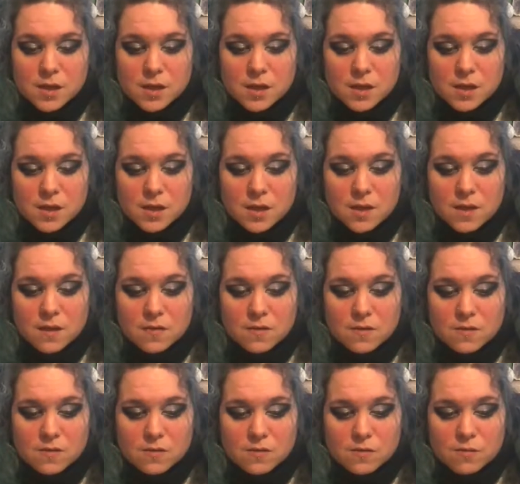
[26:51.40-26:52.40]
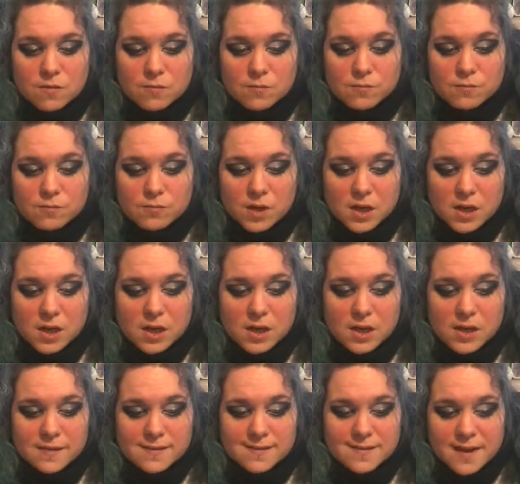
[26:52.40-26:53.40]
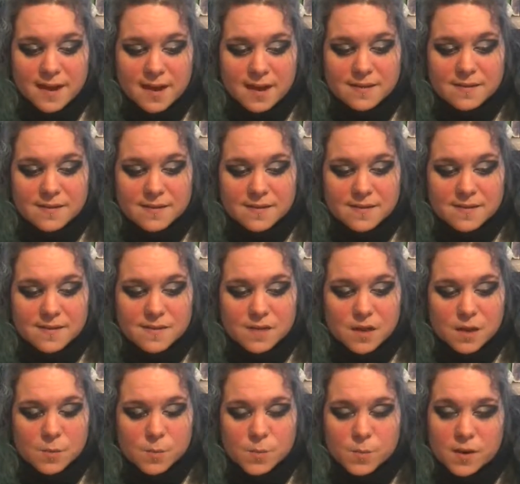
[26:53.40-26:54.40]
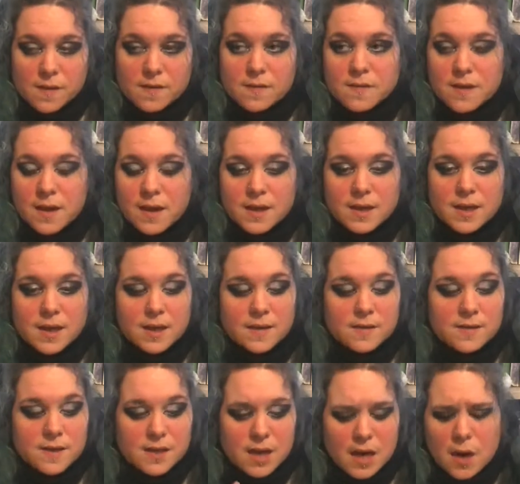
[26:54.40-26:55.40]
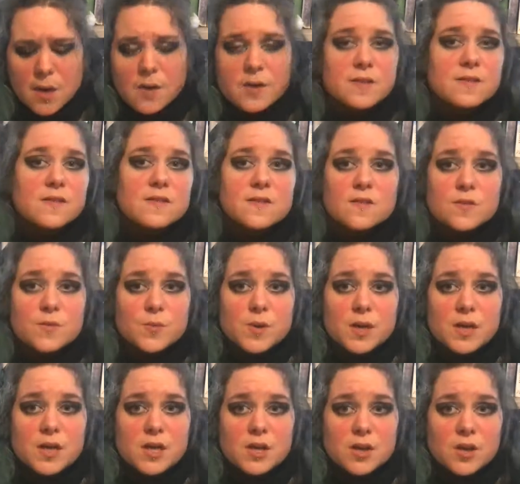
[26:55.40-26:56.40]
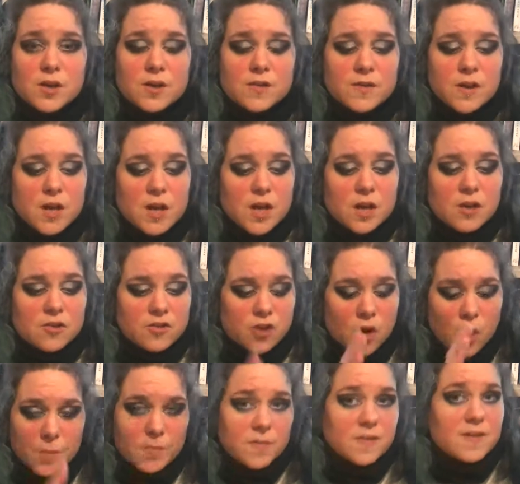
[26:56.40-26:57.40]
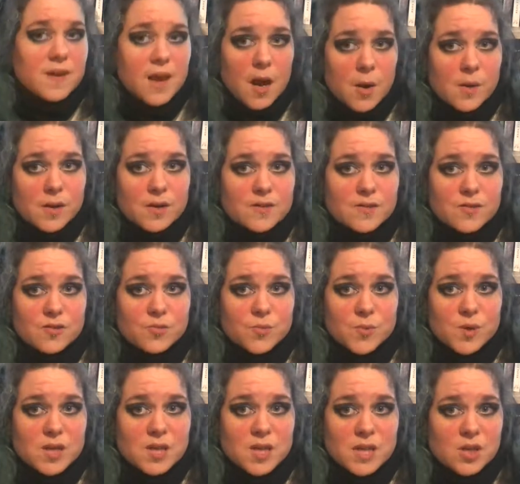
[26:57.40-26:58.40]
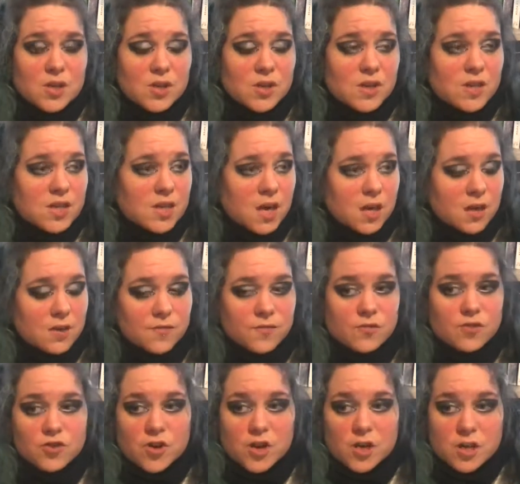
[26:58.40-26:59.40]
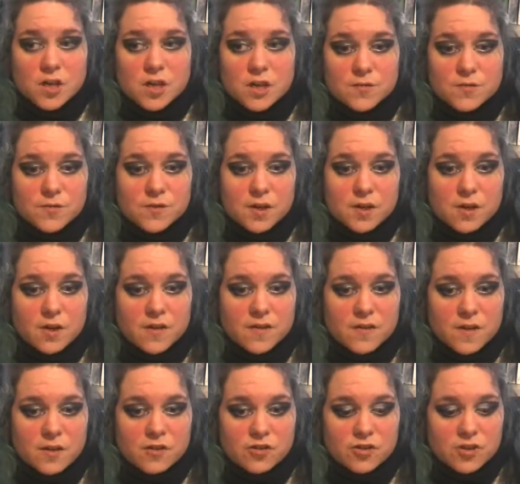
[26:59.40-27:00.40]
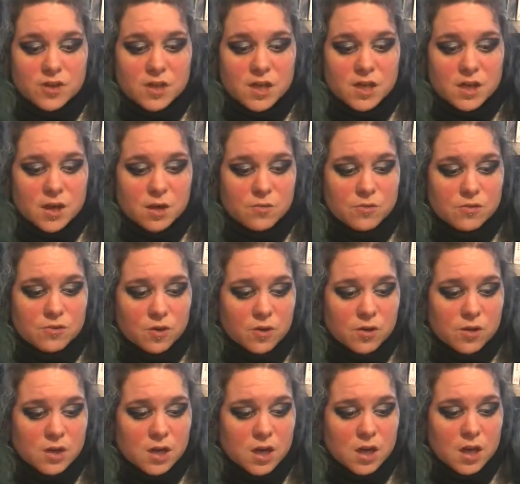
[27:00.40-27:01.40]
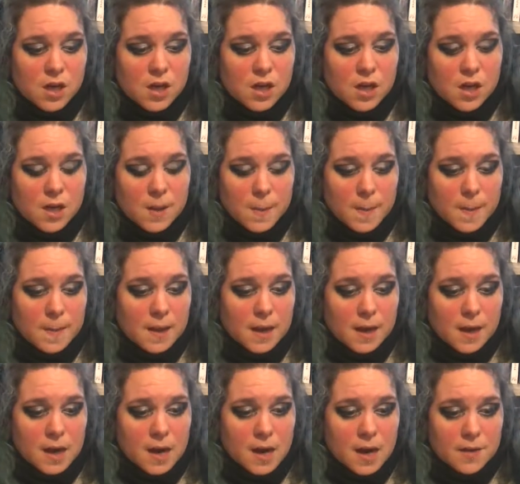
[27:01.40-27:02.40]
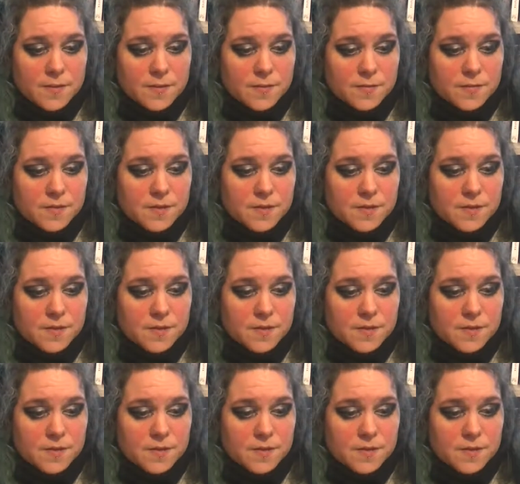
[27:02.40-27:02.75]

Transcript: is really intense and breathtaking. The characters are really good. Tom's character's really good. The kind of journey of realization he goes on. The